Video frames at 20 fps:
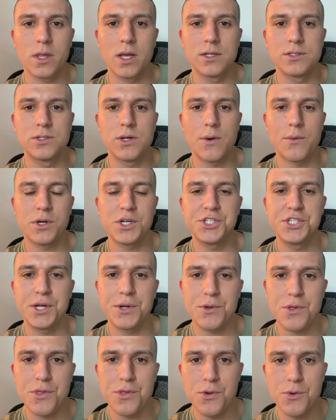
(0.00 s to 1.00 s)
So I want to
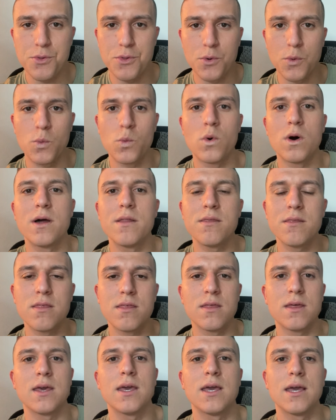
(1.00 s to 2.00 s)
share with you the one
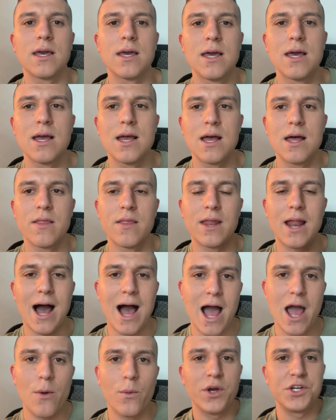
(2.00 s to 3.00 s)
thing that
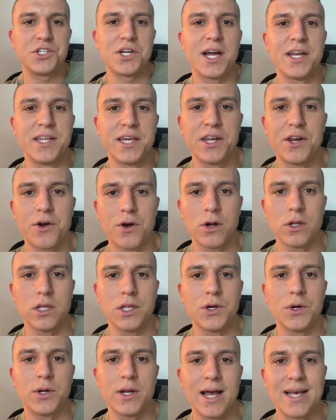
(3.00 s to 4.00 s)
I wish I did
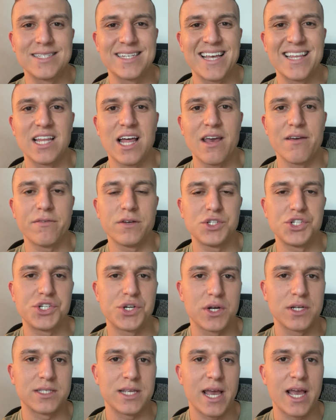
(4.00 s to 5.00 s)
early on as a life
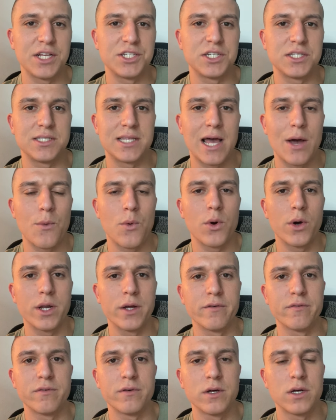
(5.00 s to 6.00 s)
insurance agent that would
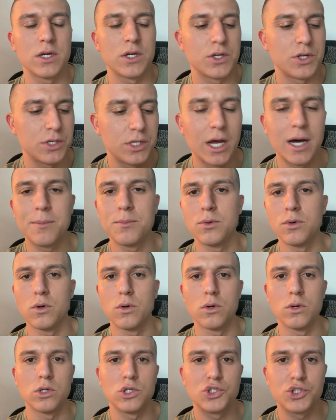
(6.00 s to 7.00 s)
have
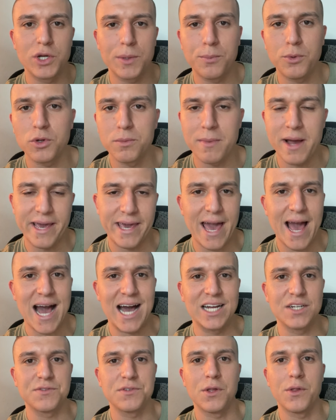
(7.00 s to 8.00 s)
double, tripled my
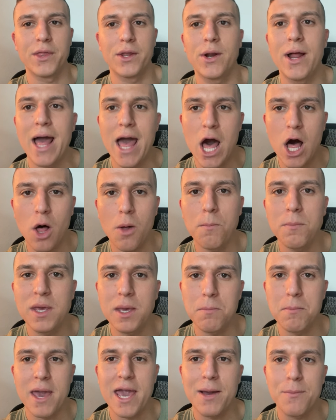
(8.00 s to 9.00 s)
cash flow, that would help
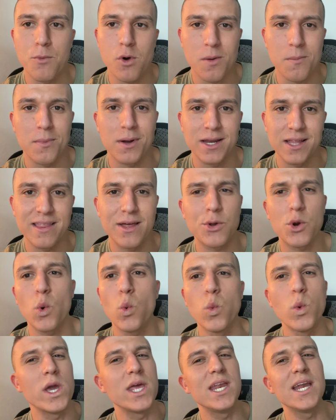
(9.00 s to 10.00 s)
me make more money, that would
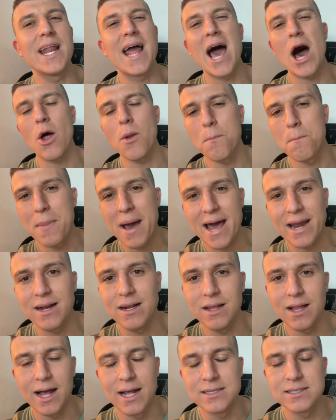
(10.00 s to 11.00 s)
have weeded out bad
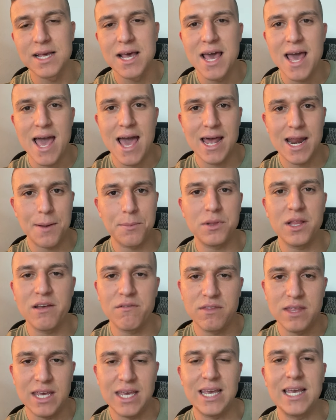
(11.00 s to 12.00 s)
clients. And I
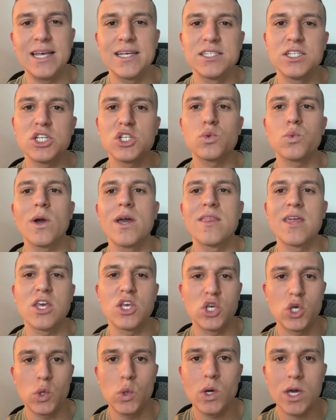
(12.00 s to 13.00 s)
believe the easiest way
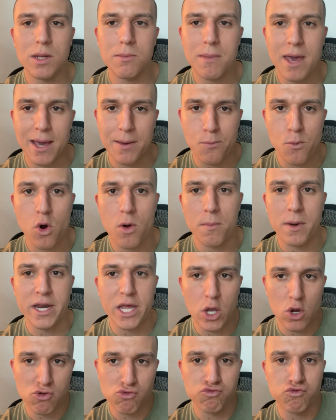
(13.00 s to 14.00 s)
that you can make more
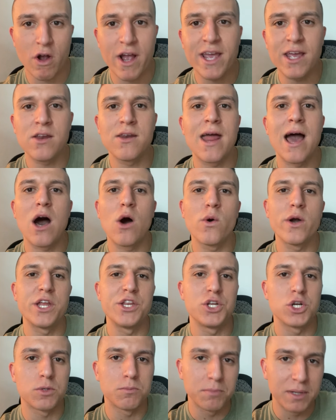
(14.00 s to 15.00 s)
money right now
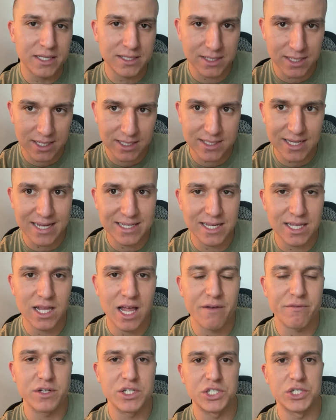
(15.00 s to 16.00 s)
in your business as a
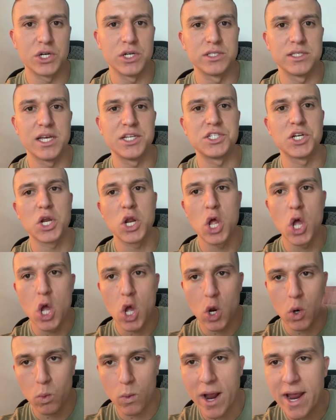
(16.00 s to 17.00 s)
life insurance agent.
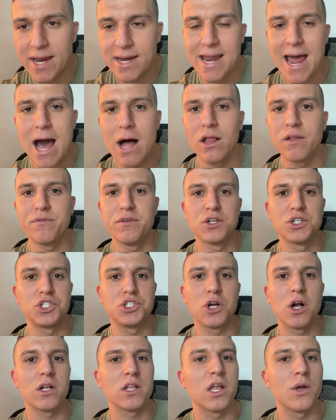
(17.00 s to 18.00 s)
Right now, if you're
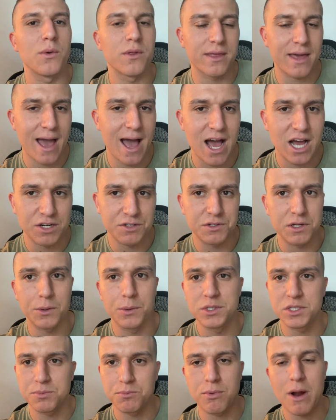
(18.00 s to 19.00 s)
struggling with cash
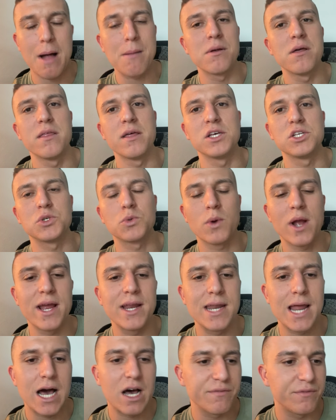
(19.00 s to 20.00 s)
flow, it's probably this.
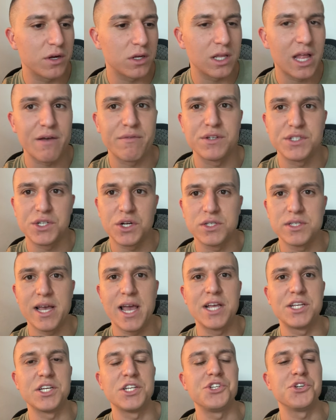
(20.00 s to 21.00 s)
Right now, if you're a life insurance
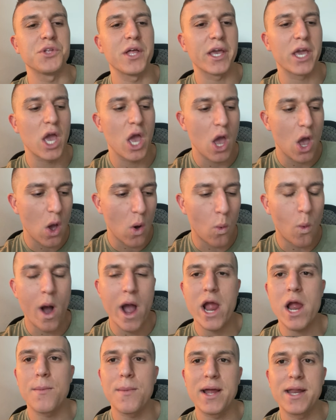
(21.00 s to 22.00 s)
agent and you're like,
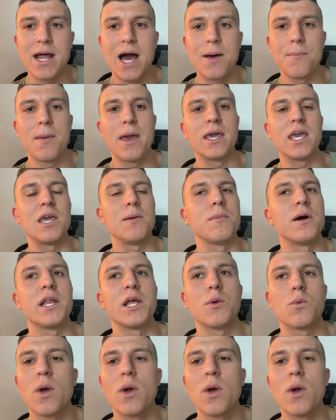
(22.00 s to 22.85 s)
why am I not making money?